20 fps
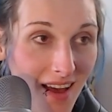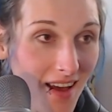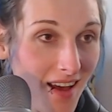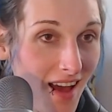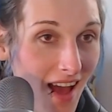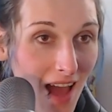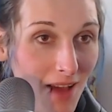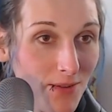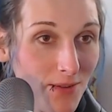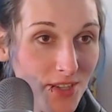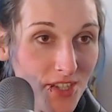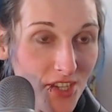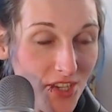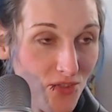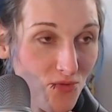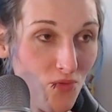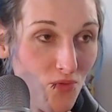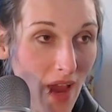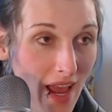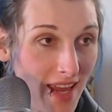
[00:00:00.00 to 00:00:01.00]
I was
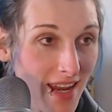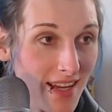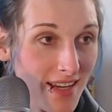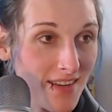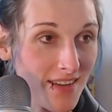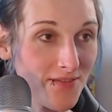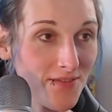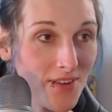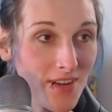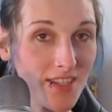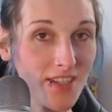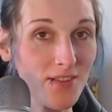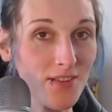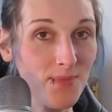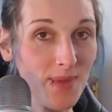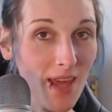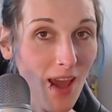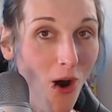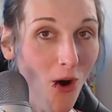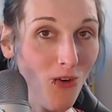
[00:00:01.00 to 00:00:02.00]
just waiting for it to
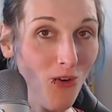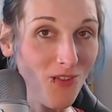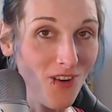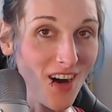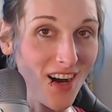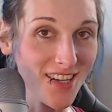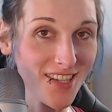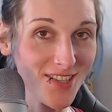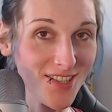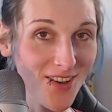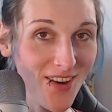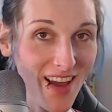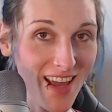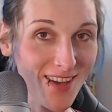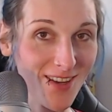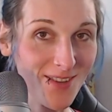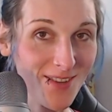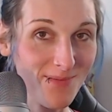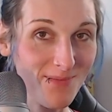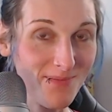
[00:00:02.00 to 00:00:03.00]
be over so I
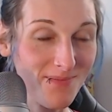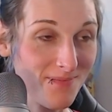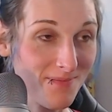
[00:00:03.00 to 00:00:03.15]
could